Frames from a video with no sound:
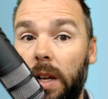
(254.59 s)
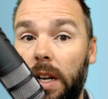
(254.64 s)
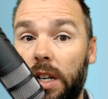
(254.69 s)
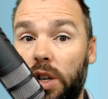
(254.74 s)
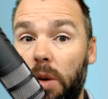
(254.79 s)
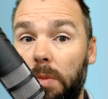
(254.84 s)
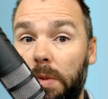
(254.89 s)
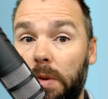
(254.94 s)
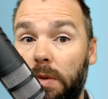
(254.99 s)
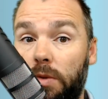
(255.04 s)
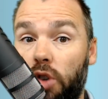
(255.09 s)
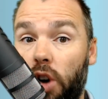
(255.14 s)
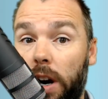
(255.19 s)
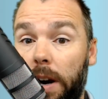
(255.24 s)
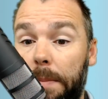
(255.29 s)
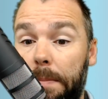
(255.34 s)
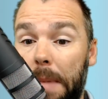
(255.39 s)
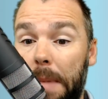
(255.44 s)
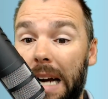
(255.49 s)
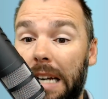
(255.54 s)
in terms of
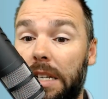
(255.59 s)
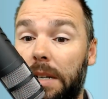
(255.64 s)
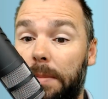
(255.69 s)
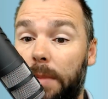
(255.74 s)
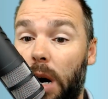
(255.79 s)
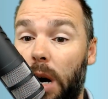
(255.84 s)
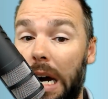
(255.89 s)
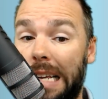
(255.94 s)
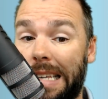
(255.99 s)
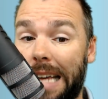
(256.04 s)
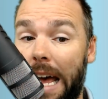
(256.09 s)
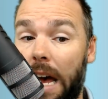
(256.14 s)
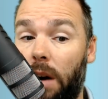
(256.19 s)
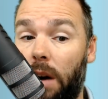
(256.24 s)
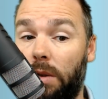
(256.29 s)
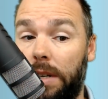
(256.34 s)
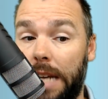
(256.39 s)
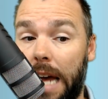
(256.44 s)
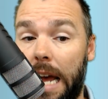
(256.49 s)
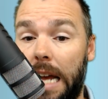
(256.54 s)
trying to maximize
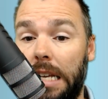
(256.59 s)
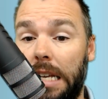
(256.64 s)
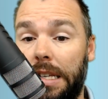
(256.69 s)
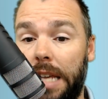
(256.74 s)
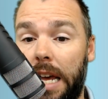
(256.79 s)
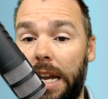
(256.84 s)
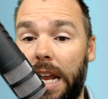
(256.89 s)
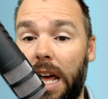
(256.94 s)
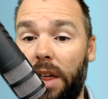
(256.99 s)
our days there.